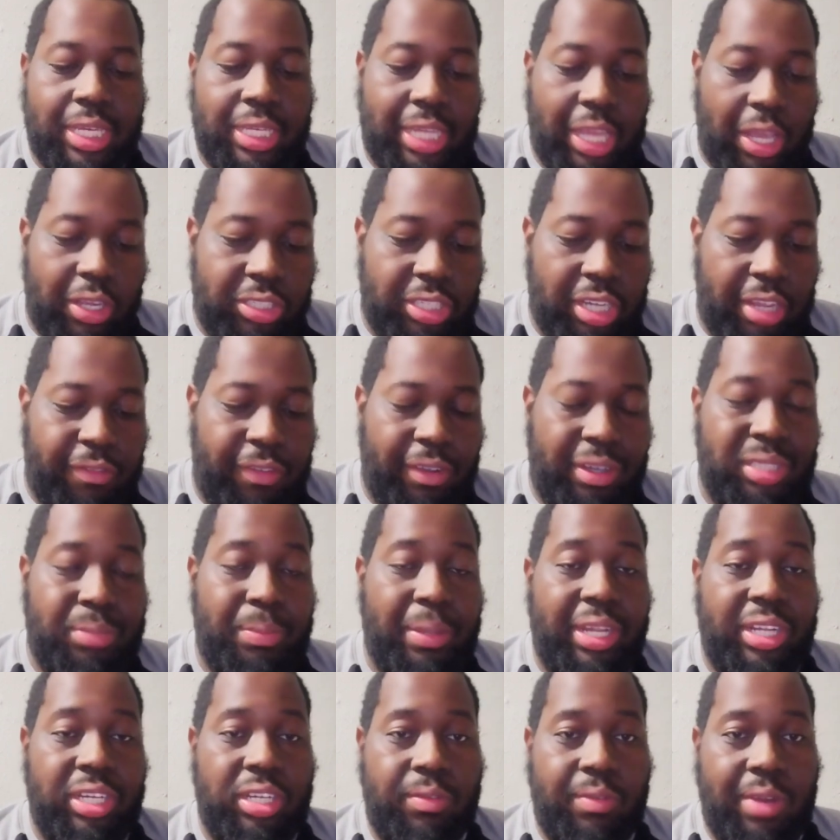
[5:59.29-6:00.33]
Delshon Phillips
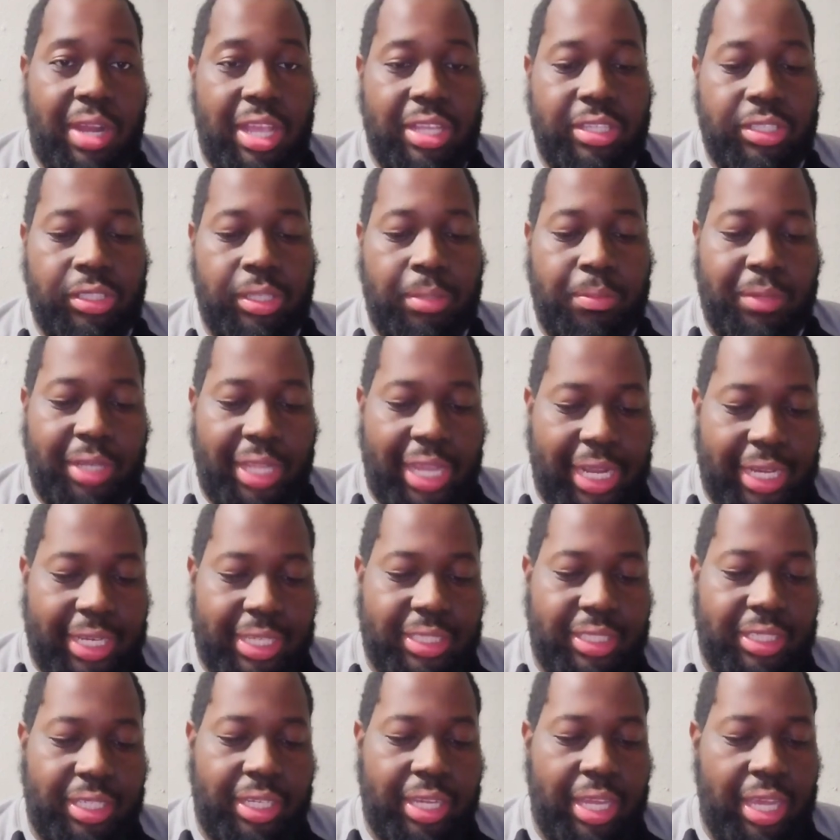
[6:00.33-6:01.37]
making the roster. I'm glad
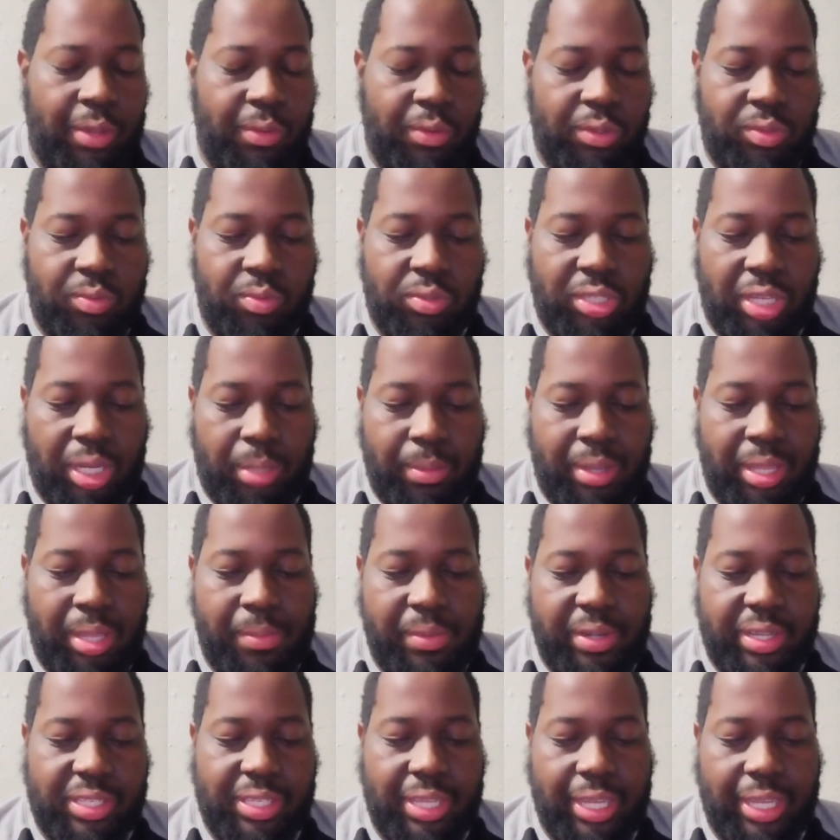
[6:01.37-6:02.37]
to see that. We'll talk about him in a